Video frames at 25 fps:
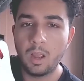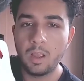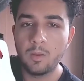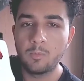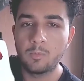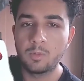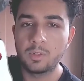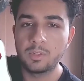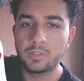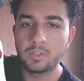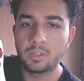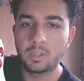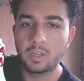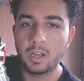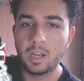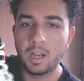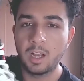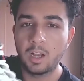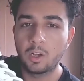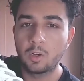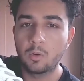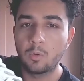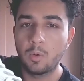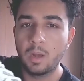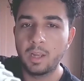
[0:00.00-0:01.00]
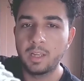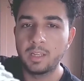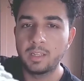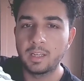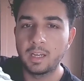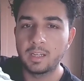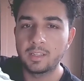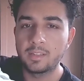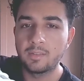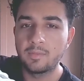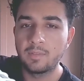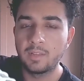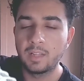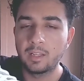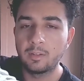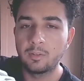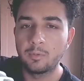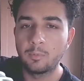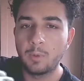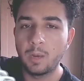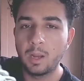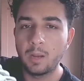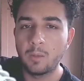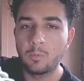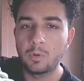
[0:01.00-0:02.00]
ones are quite nice. I feel like the
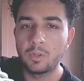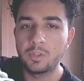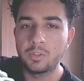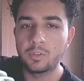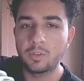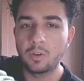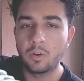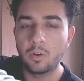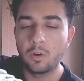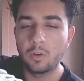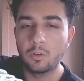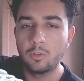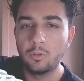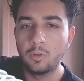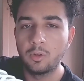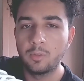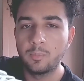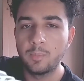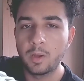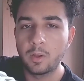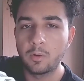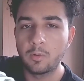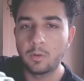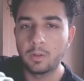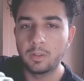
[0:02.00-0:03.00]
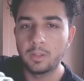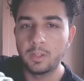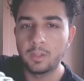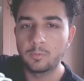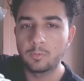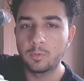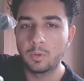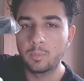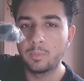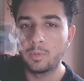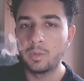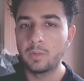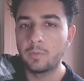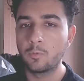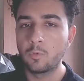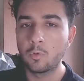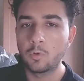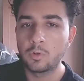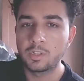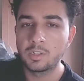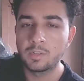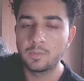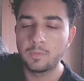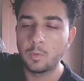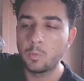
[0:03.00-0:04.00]
white ones look better on this one, but of
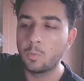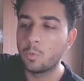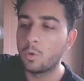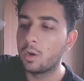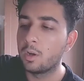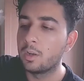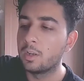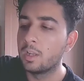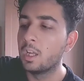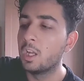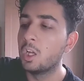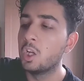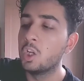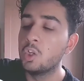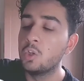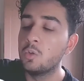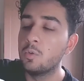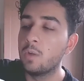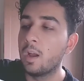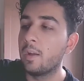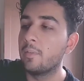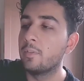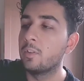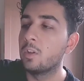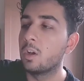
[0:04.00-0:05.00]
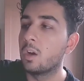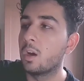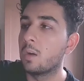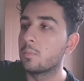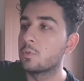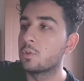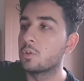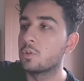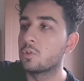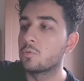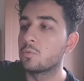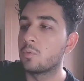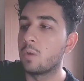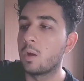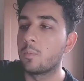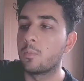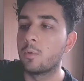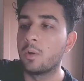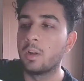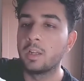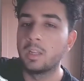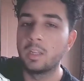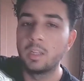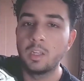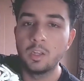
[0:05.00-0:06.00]
course if you want, you have the option to swap
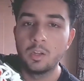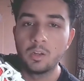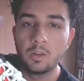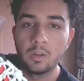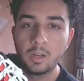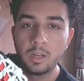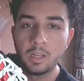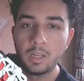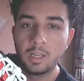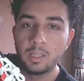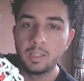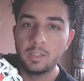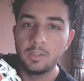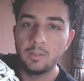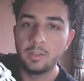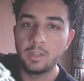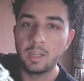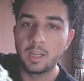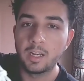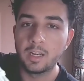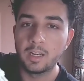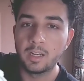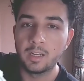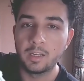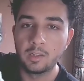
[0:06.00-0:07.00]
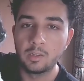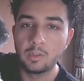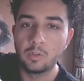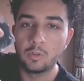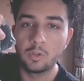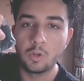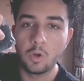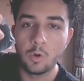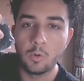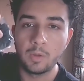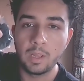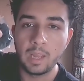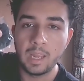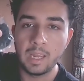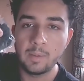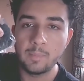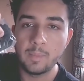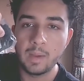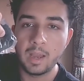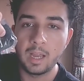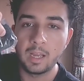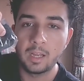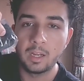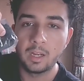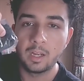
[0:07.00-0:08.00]
right here. You get it in a little cocaine
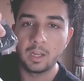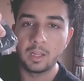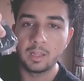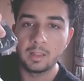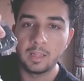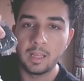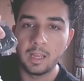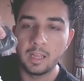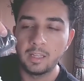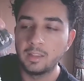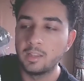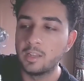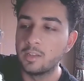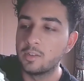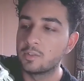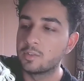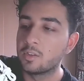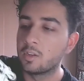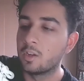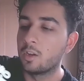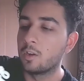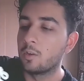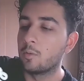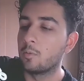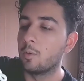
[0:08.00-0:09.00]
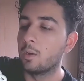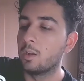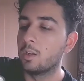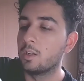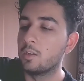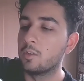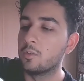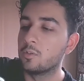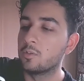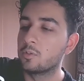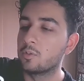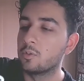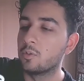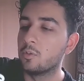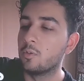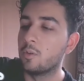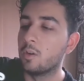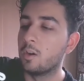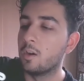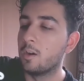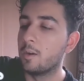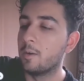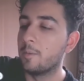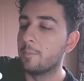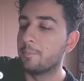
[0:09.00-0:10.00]
bag like this right here.
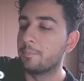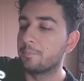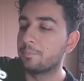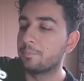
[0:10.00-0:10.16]
So